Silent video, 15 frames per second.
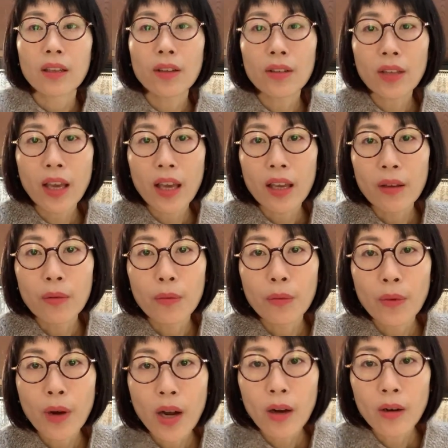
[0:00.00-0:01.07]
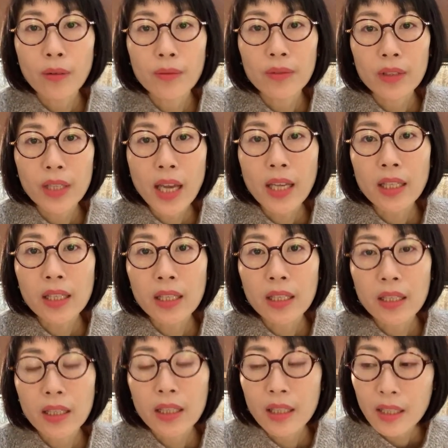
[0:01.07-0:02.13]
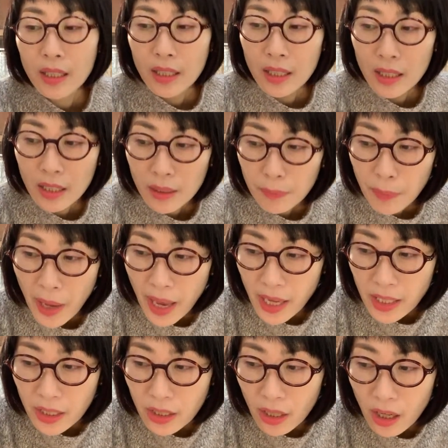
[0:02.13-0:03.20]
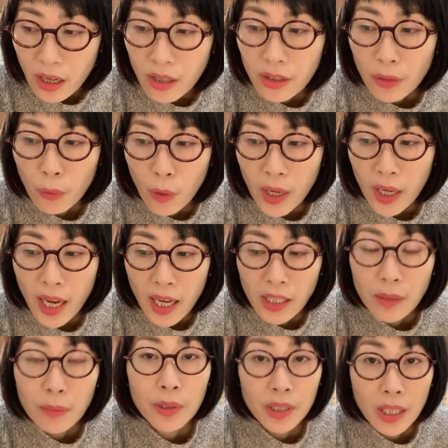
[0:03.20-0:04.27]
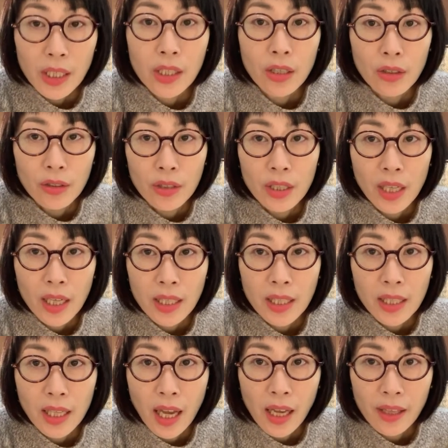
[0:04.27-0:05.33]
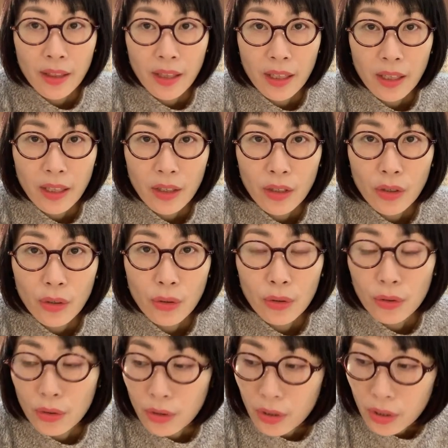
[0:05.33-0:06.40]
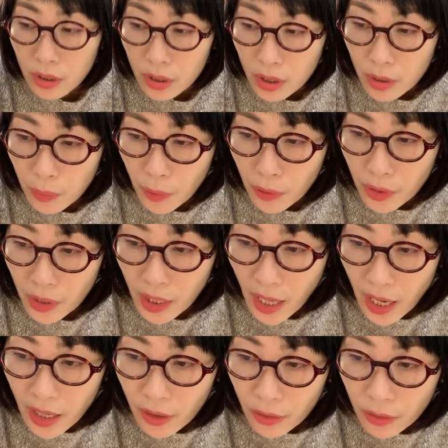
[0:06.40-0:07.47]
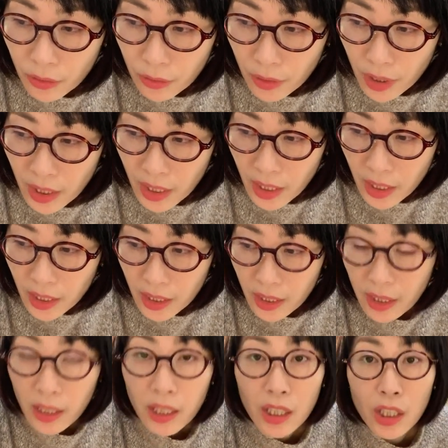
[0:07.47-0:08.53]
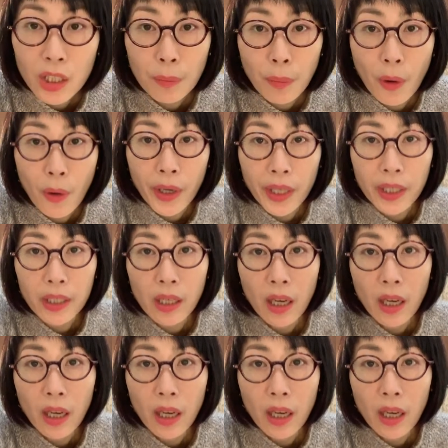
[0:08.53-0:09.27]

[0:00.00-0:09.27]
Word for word: Okay. Well, yes. Depends on what kind of potatoes. Yes, I think you're just pointing out a really good point.